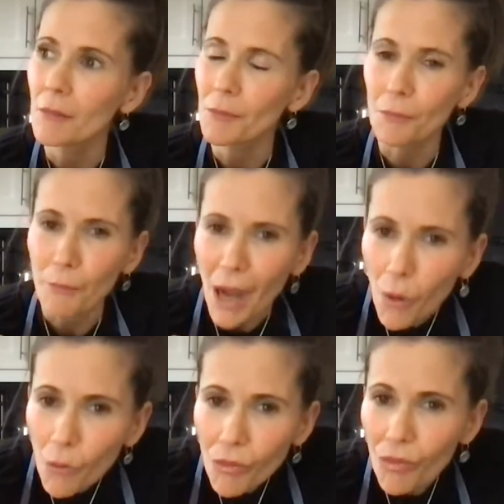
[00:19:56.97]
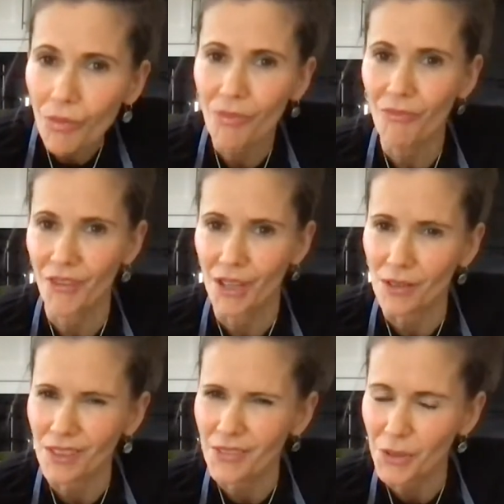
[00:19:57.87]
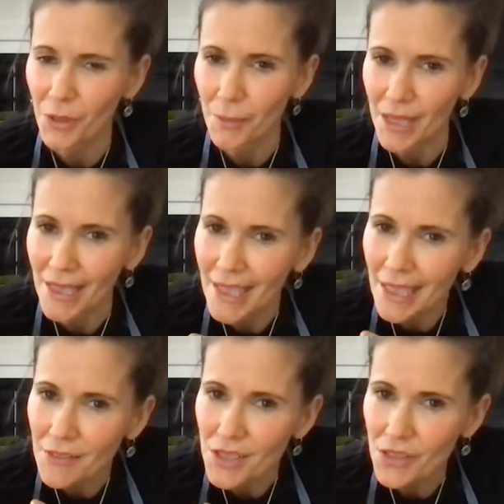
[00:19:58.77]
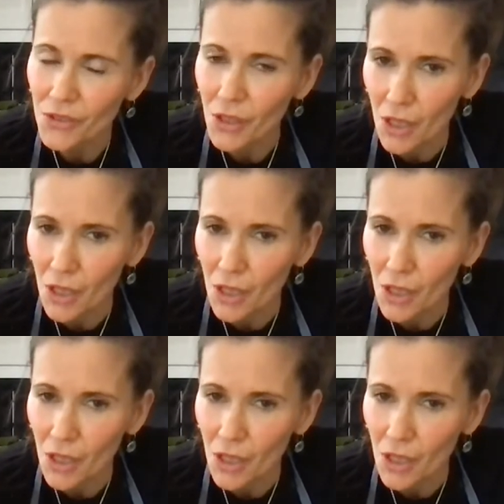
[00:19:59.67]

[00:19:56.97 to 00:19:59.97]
mouth feel, if you know what I mean, like it gives a certain